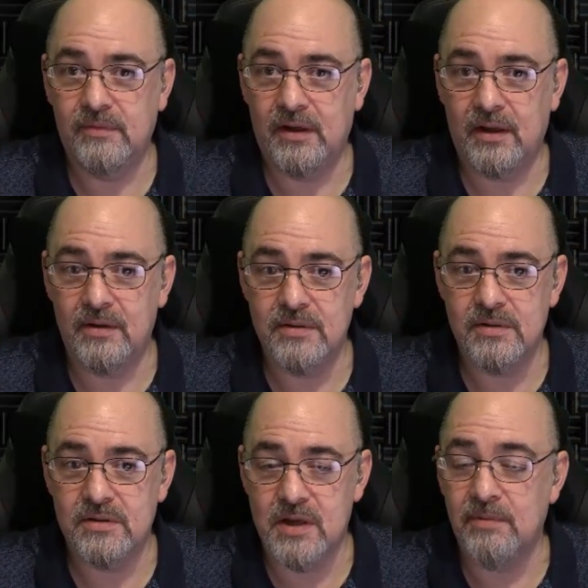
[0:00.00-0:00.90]
Uh,
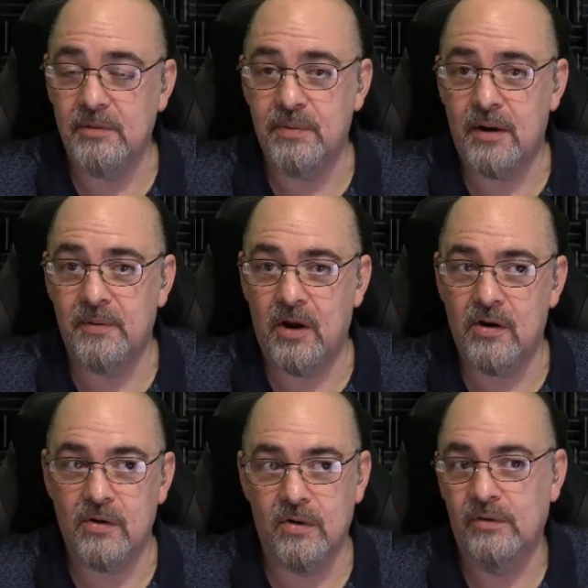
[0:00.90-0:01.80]
some of them probably
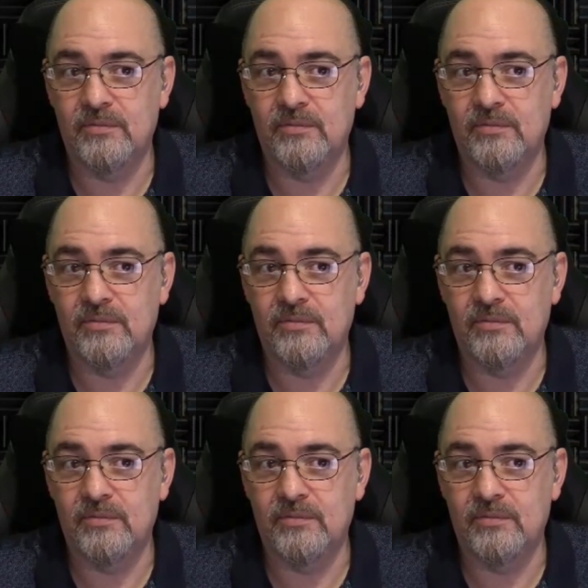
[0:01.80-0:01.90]
are, or